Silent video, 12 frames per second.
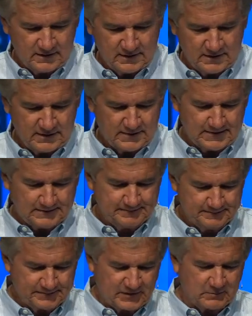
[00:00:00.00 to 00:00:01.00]
Uh,
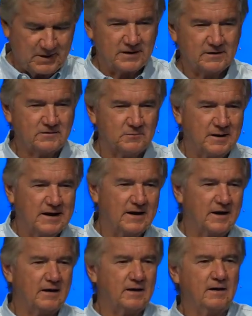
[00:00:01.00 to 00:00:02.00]
tomato,
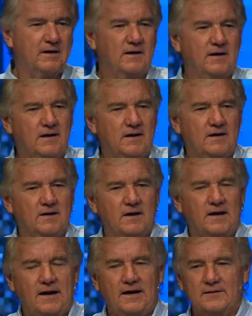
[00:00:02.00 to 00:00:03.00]
tomato.
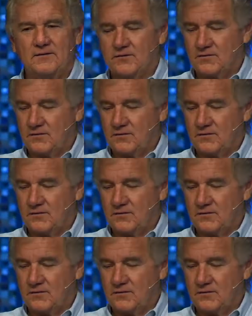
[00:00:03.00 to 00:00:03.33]
And